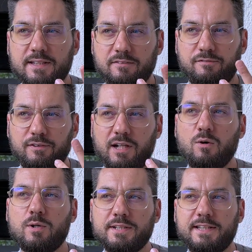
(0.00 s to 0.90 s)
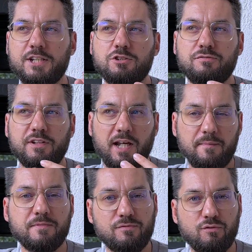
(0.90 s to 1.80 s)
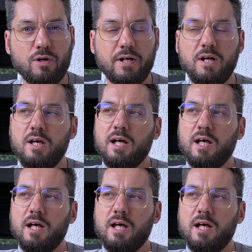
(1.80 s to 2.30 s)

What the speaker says: of flowers that you've kept for